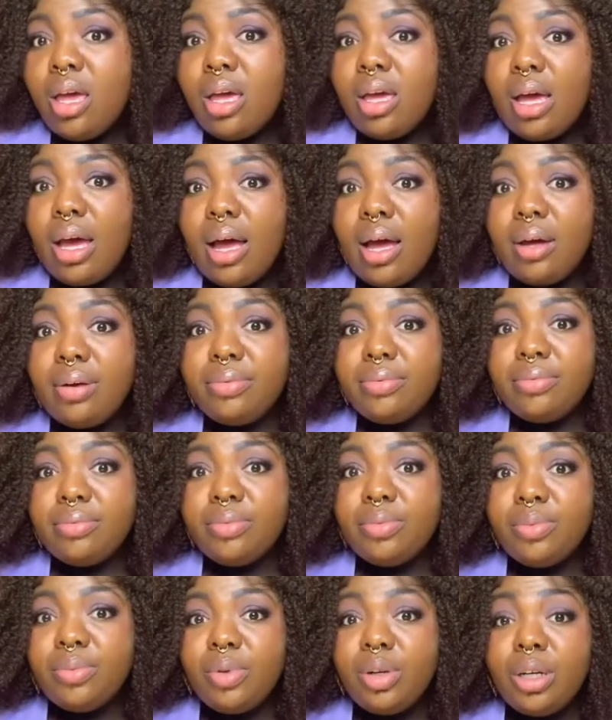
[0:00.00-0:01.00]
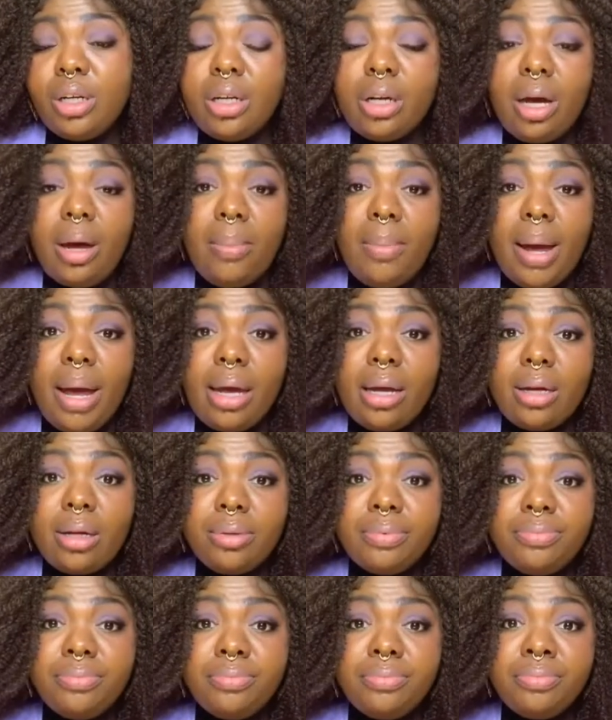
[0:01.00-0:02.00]
Yeah. We're gonna come back
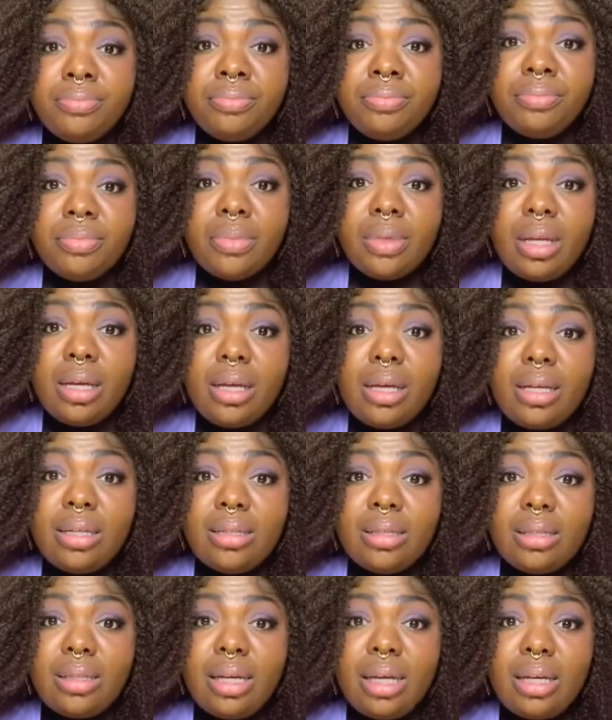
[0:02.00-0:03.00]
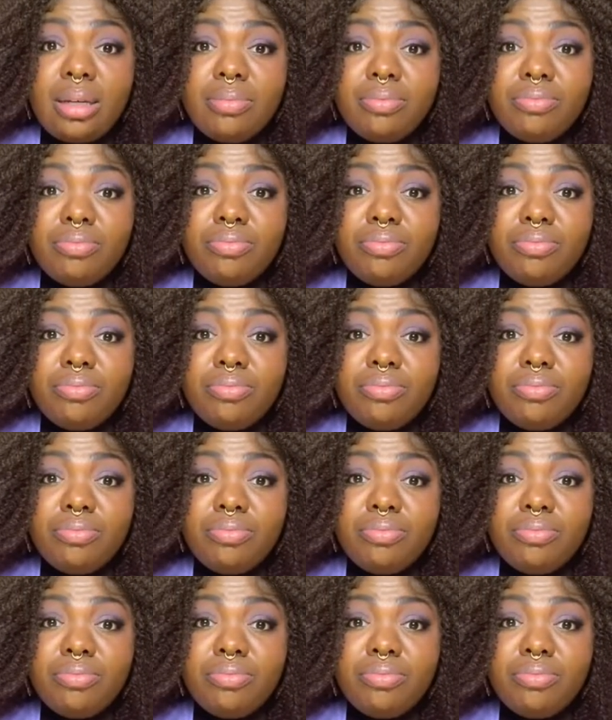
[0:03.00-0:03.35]
and see.